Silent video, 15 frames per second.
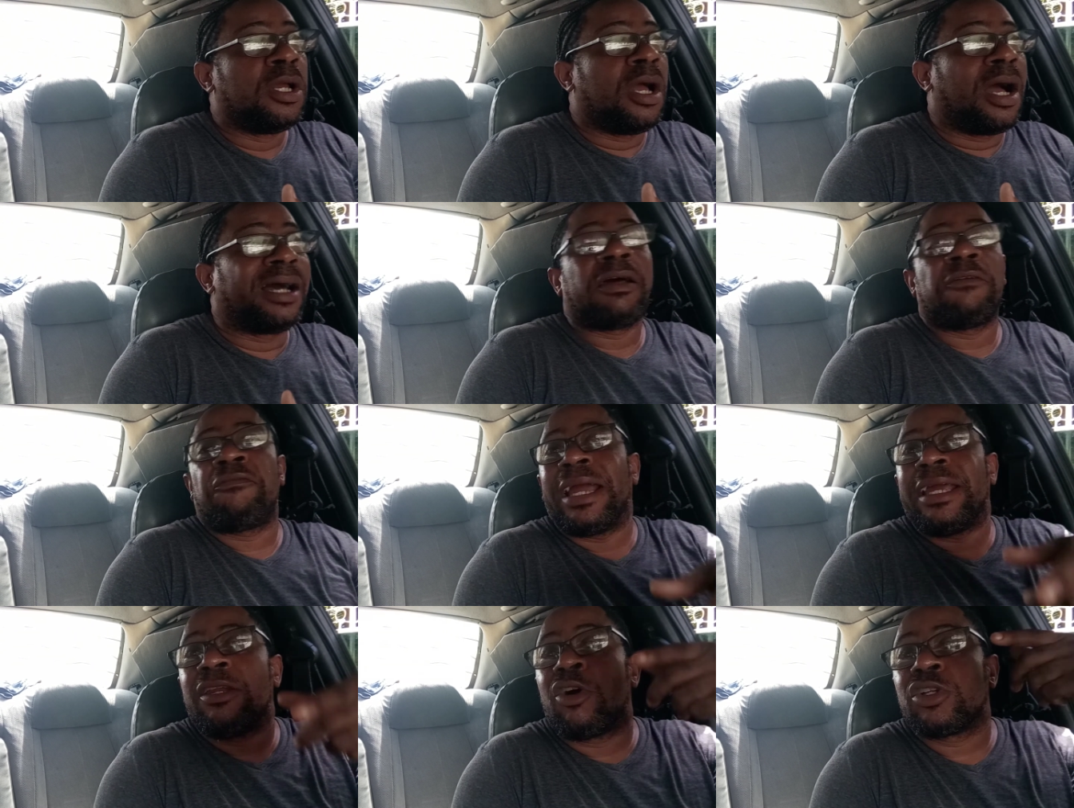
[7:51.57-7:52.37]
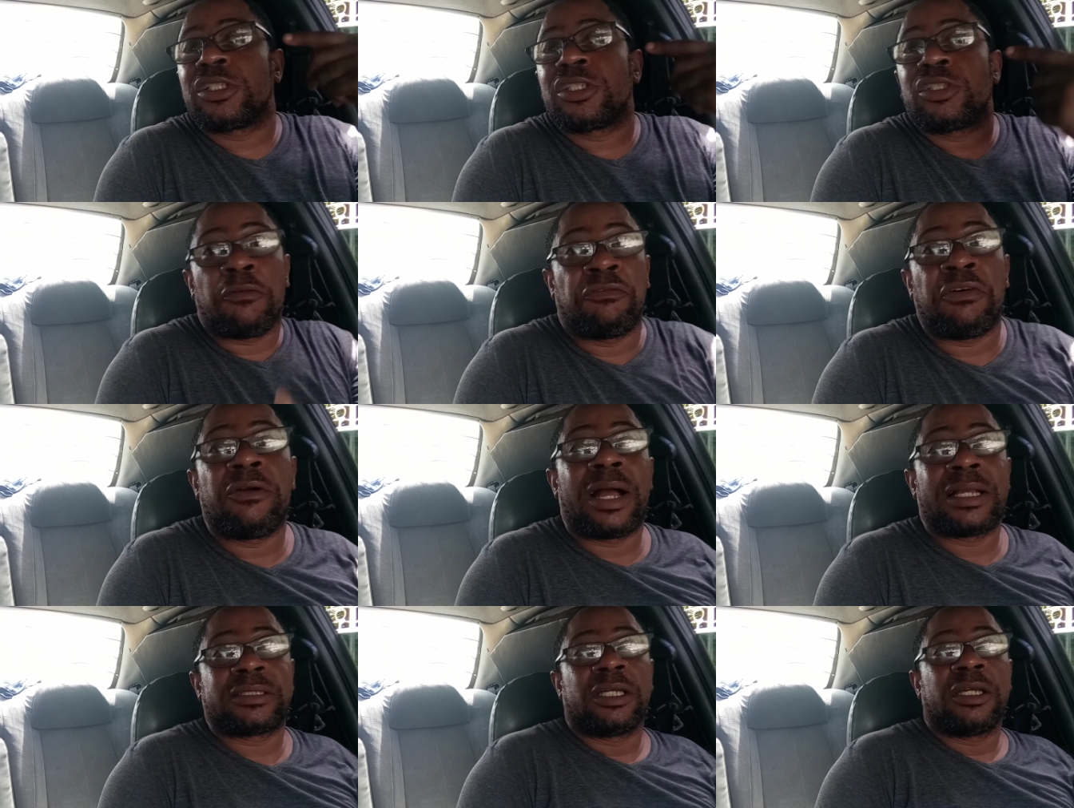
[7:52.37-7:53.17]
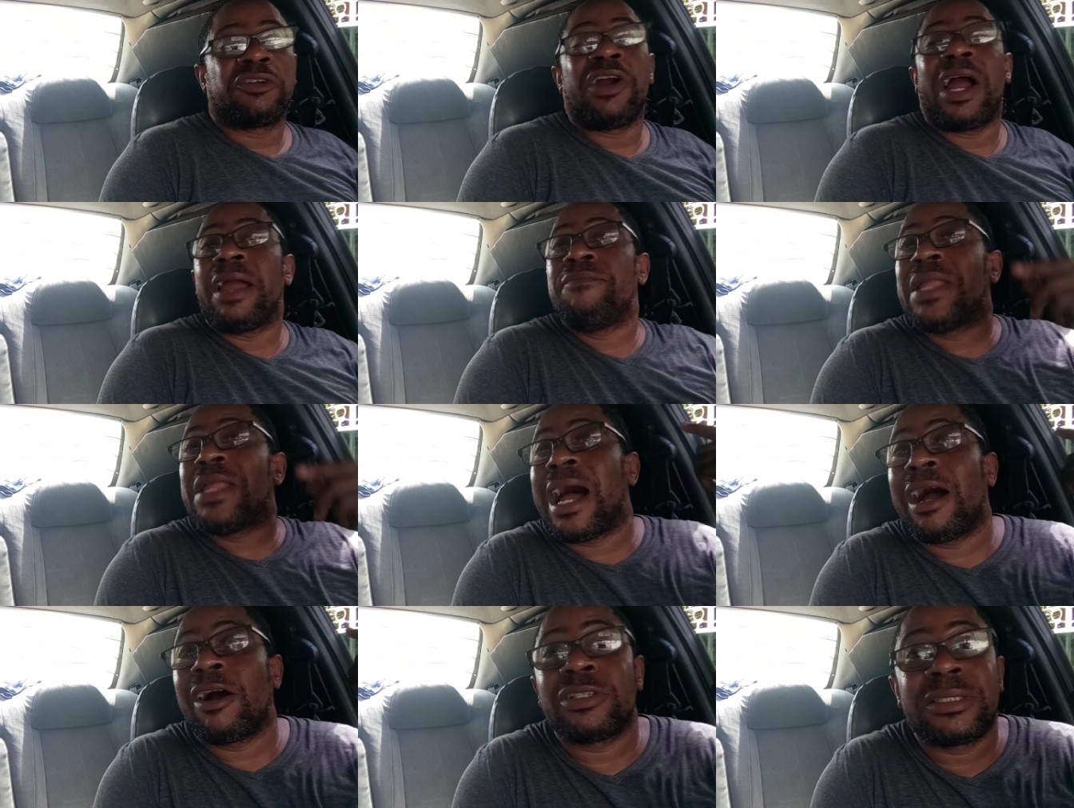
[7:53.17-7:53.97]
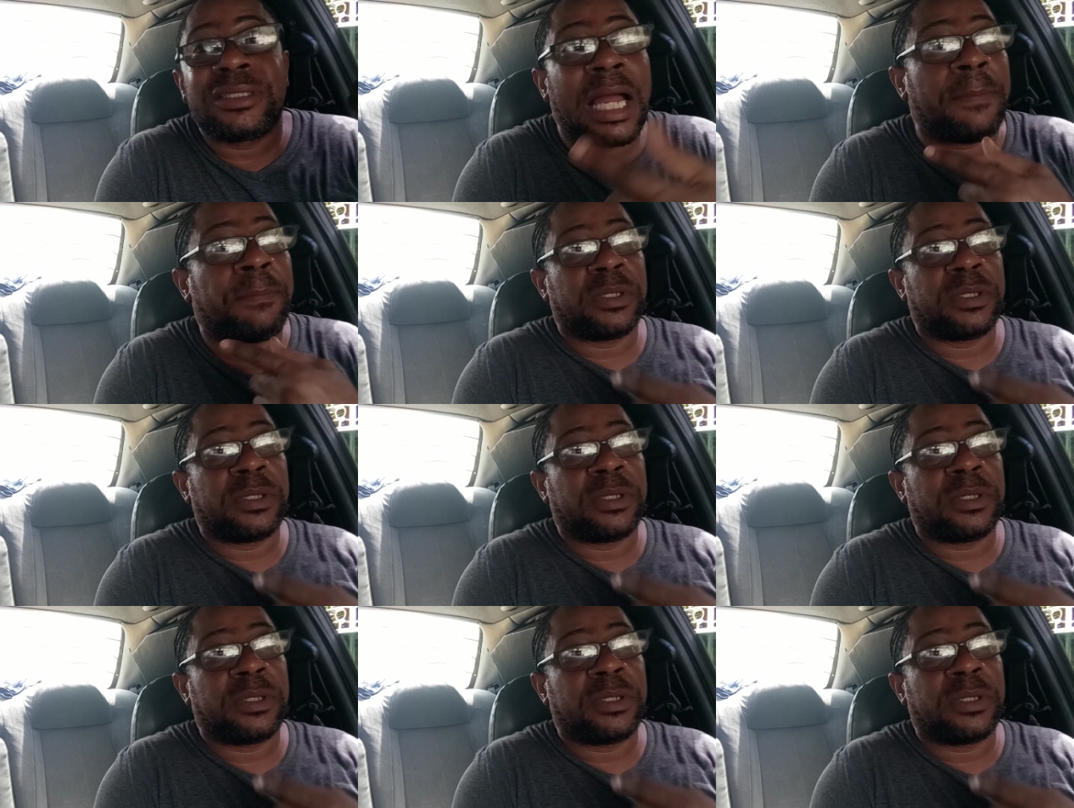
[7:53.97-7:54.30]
and I fight down sufferers. Crime now go stop.